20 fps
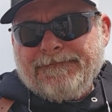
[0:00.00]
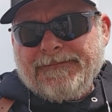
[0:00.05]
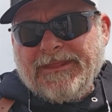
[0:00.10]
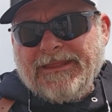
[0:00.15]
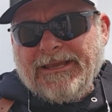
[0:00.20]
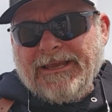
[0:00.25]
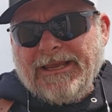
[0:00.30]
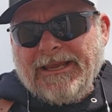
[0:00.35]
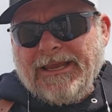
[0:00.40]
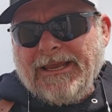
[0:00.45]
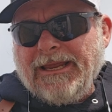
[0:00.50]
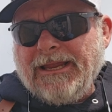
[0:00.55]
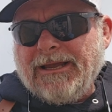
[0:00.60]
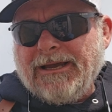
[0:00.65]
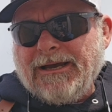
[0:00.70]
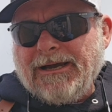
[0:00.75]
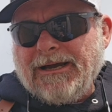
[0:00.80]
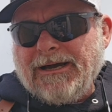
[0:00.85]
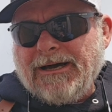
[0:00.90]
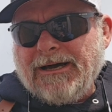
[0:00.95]

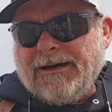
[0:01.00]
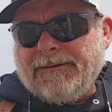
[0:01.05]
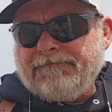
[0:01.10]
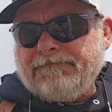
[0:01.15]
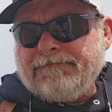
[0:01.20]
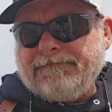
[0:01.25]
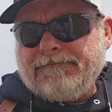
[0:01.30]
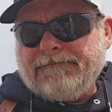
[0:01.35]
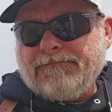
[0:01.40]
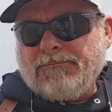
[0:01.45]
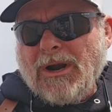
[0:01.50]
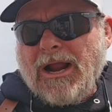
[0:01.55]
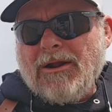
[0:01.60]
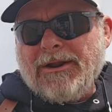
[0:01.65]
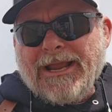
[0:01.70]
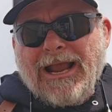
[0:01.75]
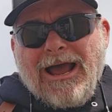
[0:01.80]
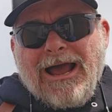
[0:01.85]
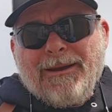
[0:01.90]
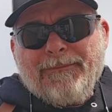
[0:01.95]
the
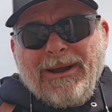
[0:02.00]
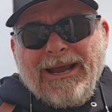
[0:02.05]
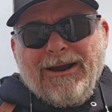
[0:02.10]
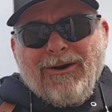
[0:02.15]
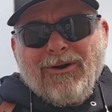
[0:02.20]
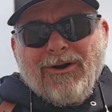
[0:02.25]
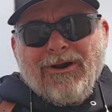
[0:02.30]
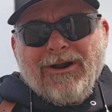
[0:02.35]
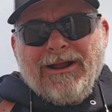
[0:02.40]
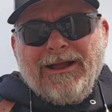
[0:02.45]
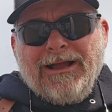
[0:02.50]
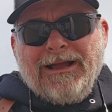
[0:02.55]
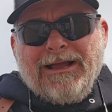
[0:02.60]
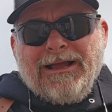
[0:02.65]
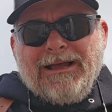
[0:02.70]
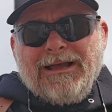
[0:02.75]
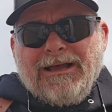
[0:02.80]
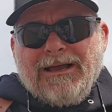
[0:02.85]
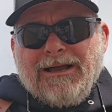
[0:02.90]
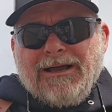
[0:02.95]
Browning High Power
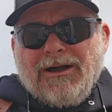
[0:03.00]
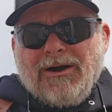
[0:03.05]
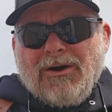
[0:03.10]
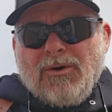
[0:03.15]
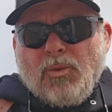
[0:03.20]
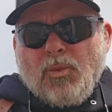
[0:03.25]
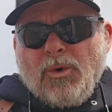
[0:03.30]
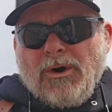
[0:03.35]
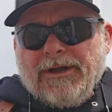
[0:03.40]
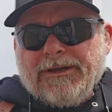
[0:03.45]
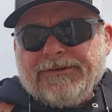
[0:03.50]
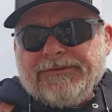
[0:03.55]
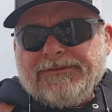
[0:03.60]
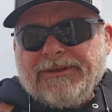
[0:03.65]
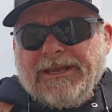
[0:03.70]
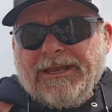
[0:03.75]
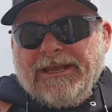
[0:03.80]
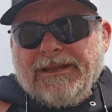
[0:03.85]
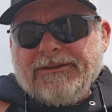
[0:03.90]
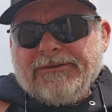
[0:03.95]

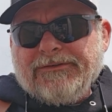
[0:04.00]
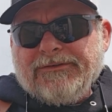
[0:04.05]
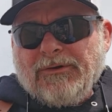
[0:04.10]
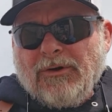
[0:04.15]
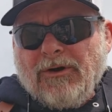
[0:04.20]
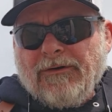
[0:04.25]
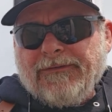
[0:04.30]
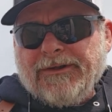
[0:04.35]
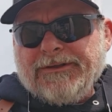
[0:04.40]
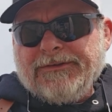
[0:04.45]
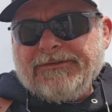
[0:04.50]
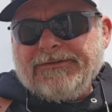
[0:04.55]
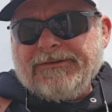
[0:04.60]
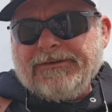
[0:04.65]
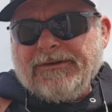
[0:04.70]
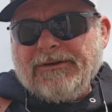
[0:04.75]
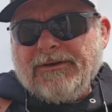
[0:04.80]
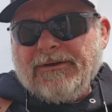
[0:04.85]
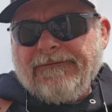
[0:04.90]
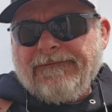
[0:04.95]
was in
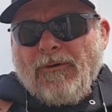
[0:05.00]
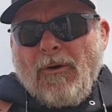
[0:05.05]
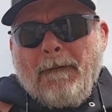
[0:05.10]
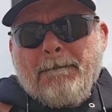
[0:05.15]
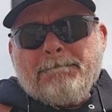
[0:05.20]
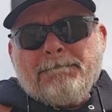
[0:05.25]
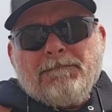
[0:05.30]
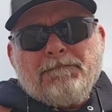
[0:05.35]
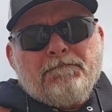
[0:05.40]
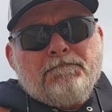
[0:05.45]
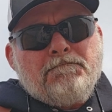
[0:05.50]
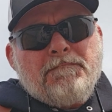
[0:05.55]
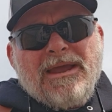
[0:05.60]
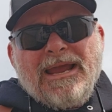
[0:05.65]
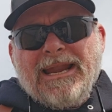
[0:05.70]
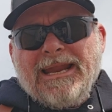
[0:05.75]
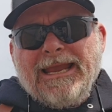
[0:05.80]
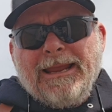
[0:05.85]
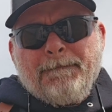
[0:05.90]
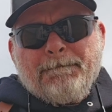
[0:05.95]
service for
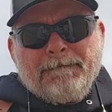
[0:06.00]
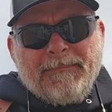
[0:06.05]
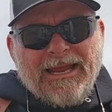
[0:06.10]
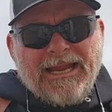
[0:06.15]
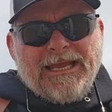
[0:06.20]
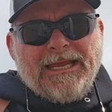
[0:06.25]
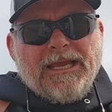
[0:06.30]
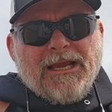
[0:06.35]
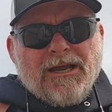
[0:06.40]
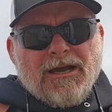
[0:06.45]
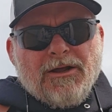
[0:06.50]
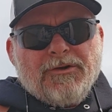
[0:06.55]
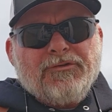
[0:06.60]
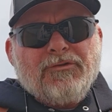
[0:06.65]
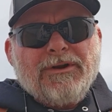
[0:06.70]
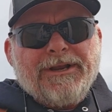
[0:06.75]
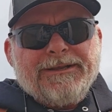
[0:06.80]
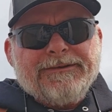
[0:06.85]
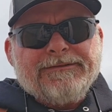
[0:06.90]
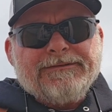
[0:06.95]
many, many
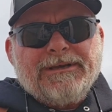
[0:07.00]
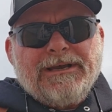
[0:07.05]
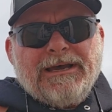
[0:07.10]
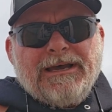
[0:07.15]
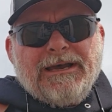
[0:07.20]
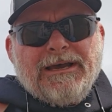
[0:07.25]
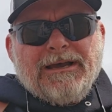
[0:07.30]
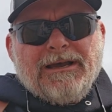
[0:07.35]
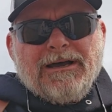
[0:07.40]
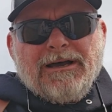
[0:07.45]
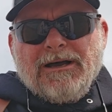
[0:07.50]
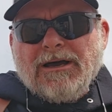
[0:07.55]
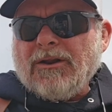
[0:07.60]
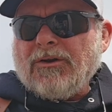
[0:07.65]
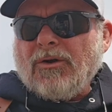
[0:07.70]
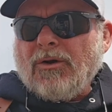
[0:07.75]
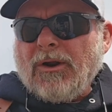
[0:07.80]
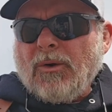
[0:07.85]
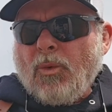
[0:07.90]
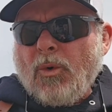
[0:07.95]
countries
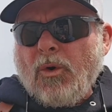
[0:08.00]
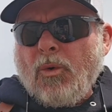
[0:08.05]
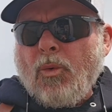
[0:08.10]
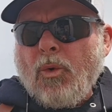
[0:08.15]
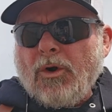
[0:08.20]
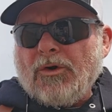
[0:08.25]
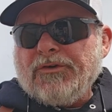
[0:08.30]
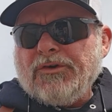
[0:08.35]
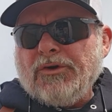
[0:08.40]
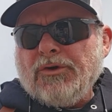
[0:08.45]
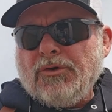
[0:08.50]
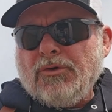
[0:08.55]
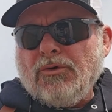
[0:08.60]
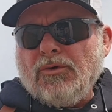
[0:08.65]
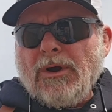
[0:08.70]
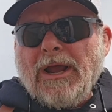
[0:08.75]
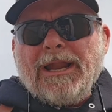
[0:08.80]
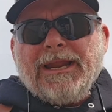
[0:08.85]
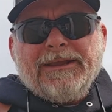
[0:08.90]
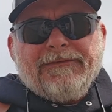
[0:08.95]
during World War
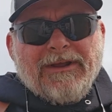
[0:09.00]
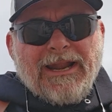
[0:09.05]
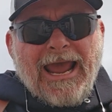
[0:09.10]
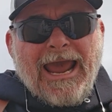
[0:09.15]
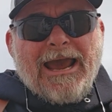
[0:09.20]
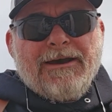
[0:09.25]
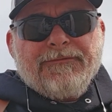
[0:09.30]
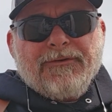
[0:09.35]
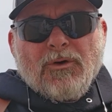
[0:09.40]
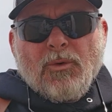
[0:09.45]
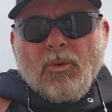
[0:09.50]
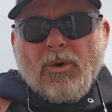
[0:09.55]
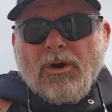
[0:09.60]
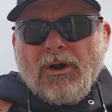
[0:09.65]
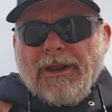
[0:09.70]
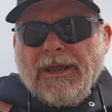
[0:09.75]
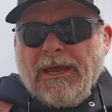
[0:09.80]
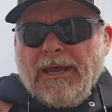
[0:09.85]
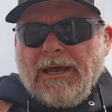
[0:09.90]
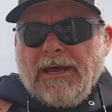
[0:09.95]
II and even
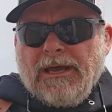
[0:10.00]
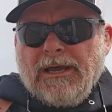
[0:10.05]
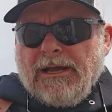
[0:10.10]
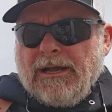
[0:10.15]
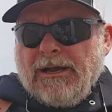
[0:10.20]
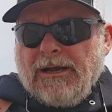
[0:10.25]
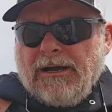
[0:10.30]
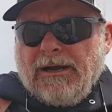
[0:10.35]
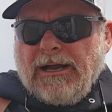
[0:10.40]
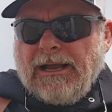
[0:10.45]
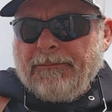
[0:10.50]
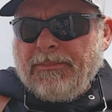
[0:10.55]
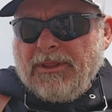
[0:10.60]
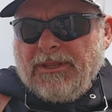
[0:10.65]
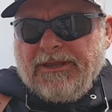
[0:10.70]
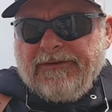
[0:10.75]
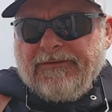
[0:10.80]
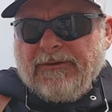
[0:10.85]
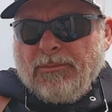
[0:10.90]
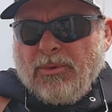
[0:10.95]
afterward. I
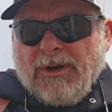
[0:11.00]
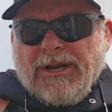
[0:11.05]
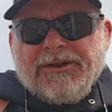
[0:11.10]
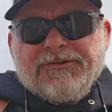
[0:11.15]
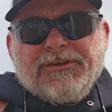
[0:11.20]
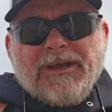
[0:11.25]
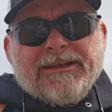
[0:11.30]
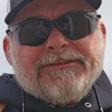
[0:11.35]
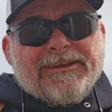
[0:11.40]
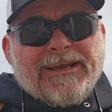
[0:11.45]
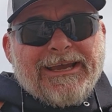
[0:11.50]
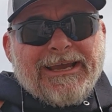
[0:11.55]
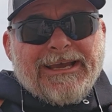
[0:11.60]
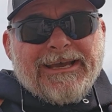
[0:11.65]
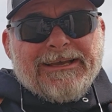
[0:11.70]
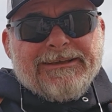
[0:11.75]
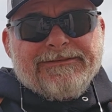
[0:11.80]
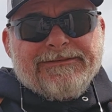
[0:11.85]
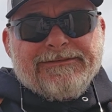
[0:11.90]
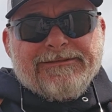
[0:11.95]
believe the British
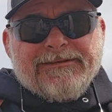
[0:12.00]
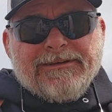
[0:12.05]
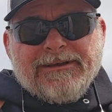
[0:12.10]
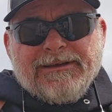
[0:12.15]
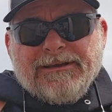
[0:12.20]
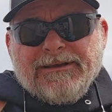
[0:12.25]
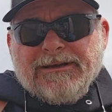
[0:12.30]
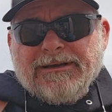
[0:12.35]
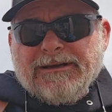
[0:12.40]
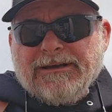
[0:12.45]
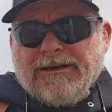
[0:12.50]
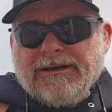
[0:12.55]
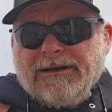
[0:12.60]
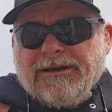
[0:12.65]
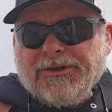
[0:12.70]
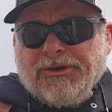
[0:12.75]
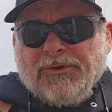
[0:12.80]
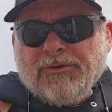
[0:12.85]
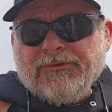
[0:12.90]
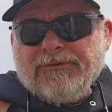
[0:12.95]
SAS
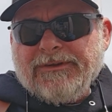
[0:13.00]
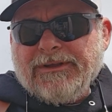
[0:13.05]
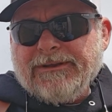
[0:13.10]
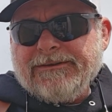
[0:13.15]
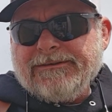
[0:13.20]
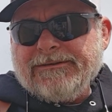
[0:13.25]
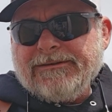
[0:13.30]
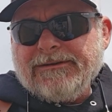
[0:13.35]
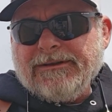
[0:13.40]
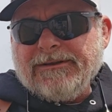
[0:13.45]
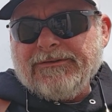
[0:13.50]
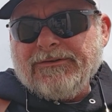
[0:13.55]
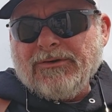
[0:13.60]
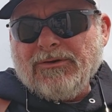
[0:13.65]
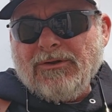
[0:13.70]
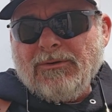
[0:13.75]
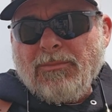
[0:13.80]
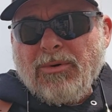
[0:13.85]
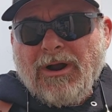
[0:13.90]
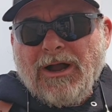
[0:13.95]
used it
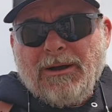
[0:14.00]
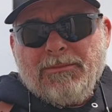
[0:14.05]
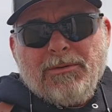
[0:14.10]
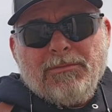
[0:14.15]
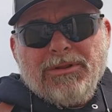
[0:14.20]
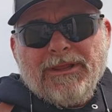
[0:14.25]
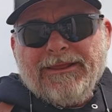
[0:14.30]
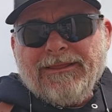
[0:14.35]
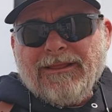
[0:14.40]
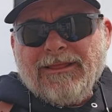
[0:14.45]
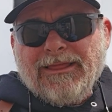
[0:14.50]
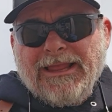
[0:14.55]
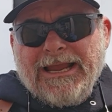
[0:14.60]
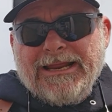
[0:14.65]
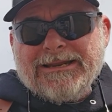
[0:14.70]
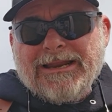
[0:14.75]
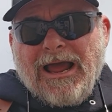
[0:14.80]
until probably the late